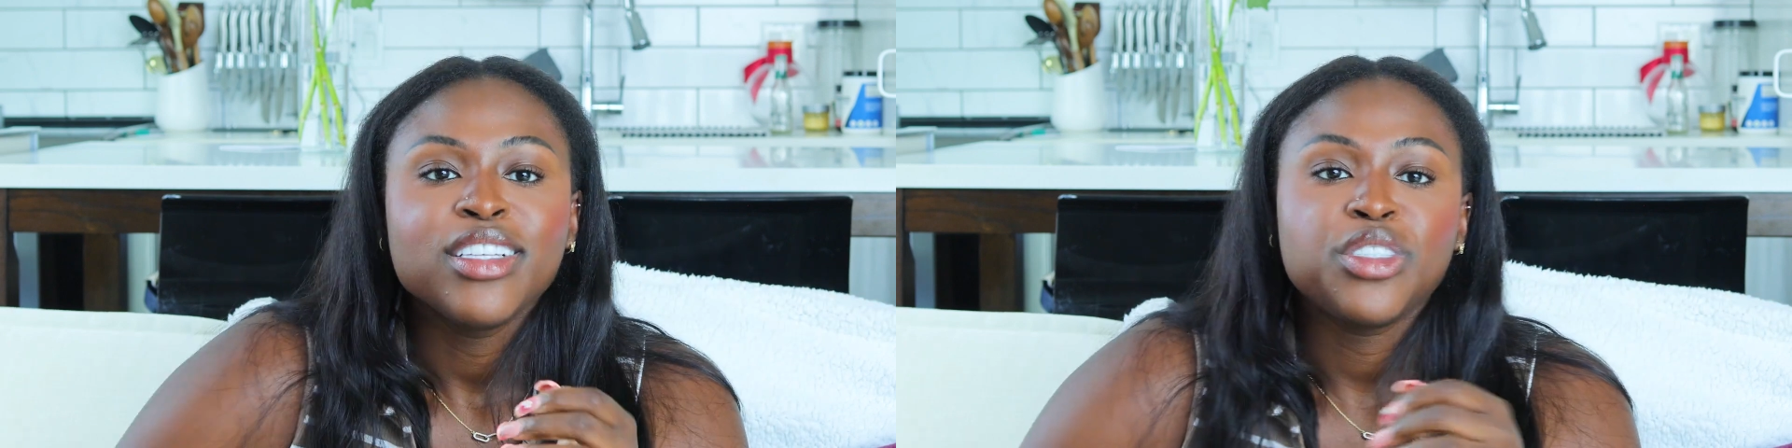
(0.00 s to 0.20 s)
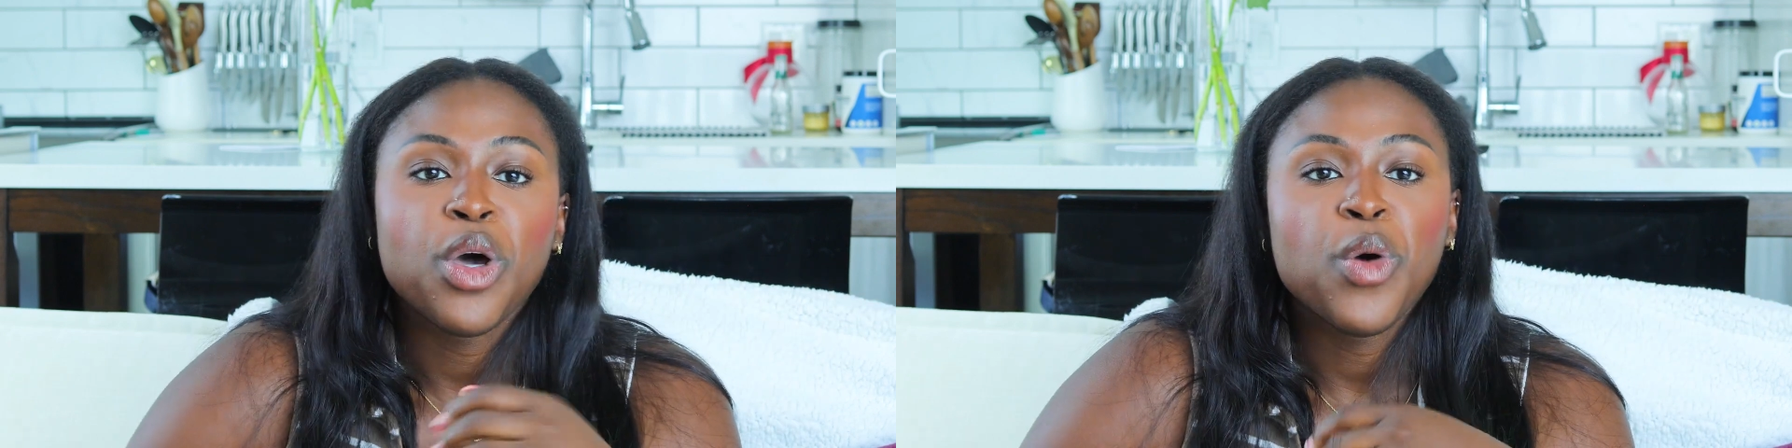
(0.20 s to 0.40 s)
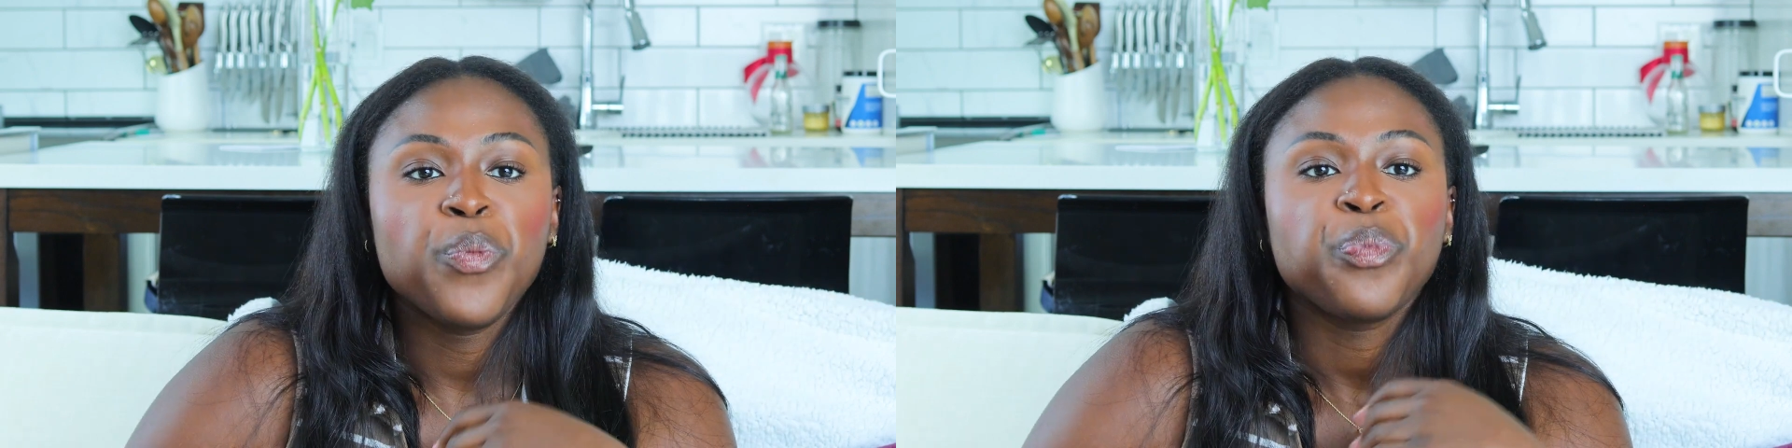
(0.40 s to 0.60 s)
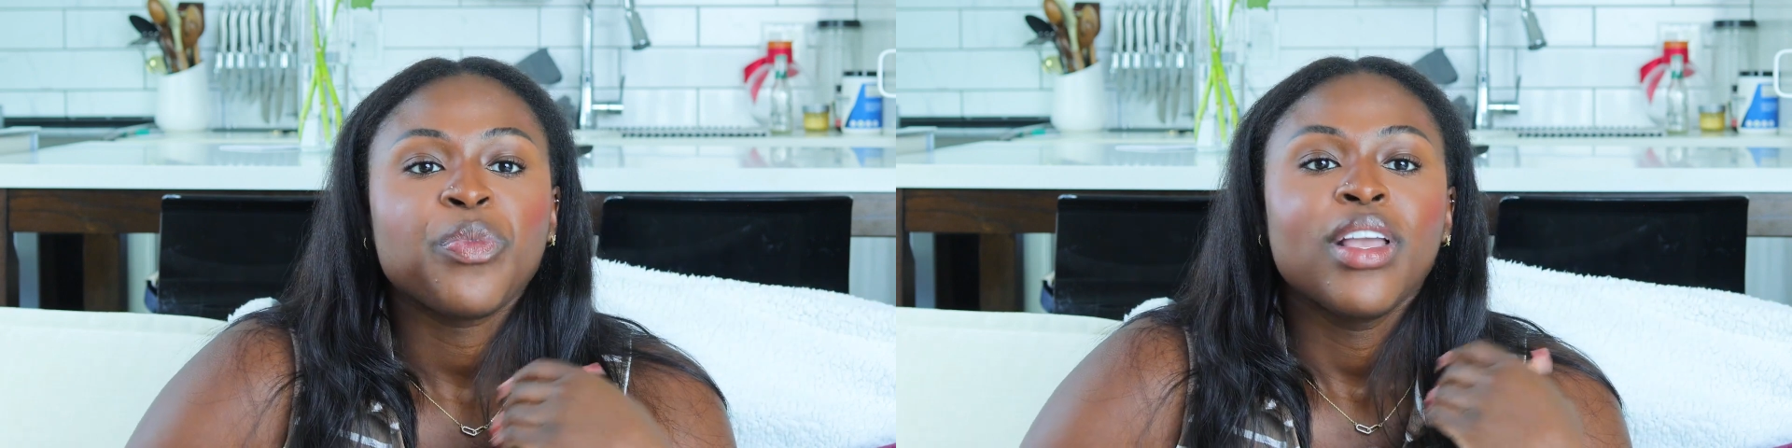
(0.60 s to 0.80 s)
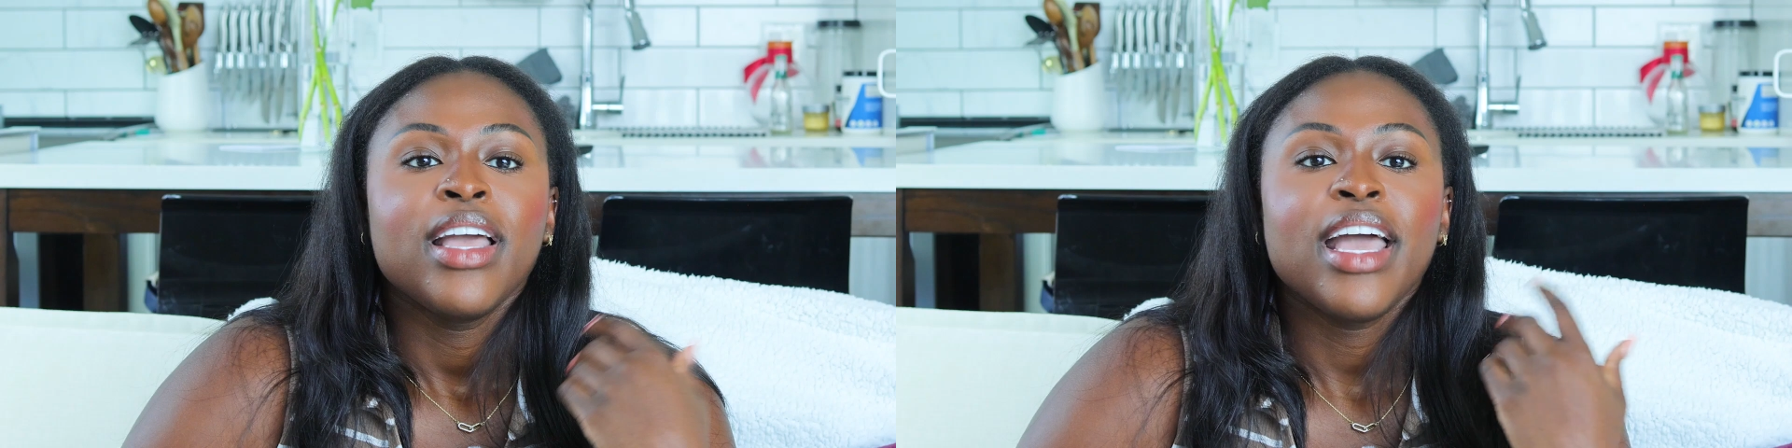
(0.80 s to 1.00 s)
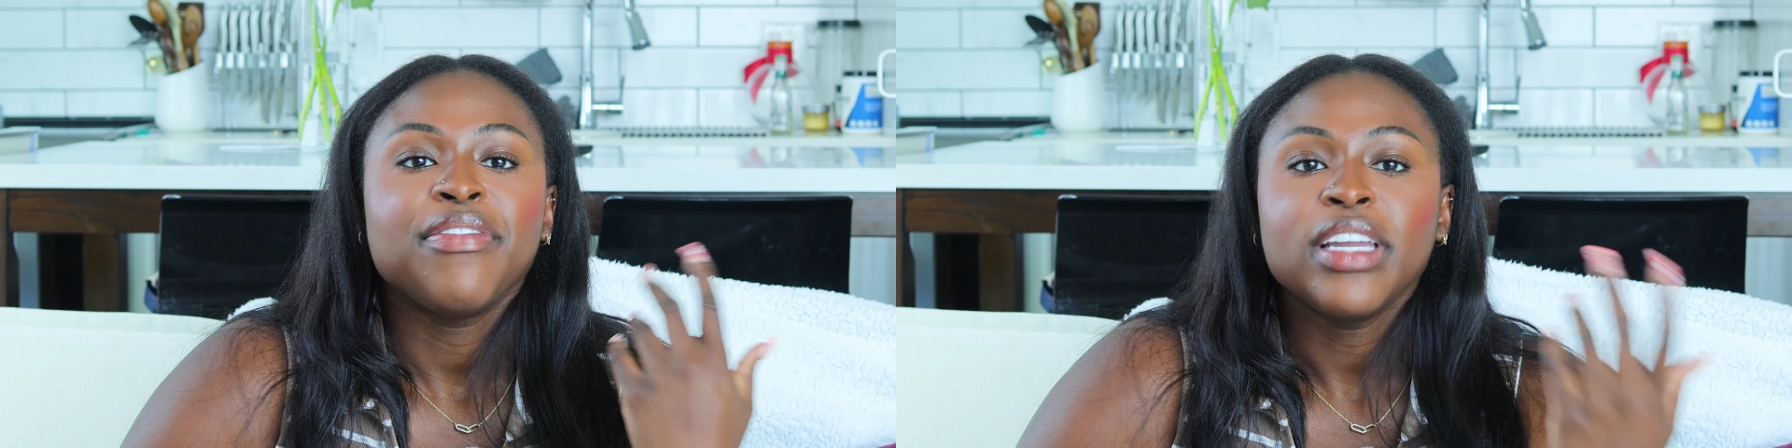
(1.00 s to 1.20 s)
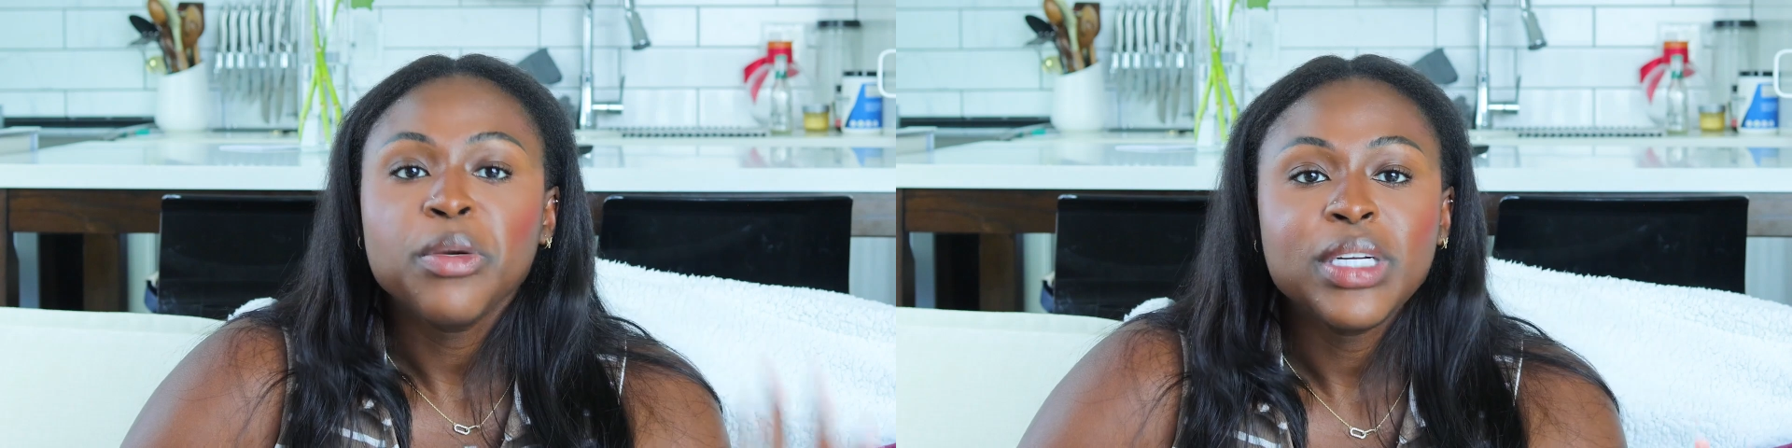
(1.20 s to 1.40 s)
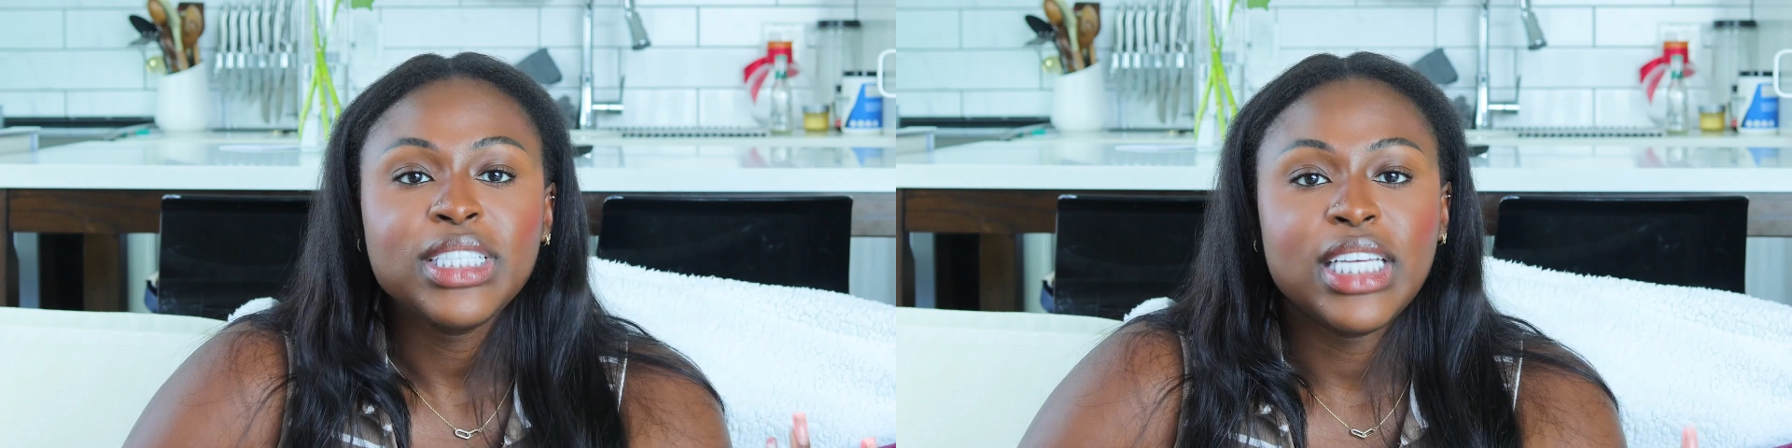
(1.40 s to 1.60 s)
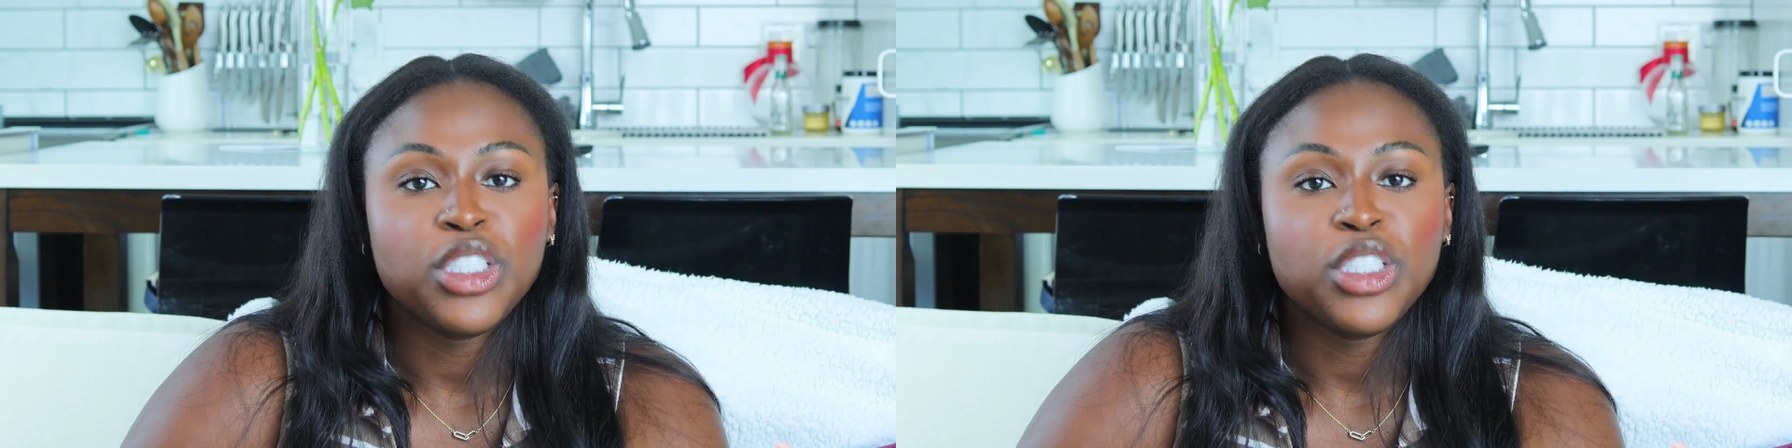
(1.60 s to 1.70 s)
So if anyone is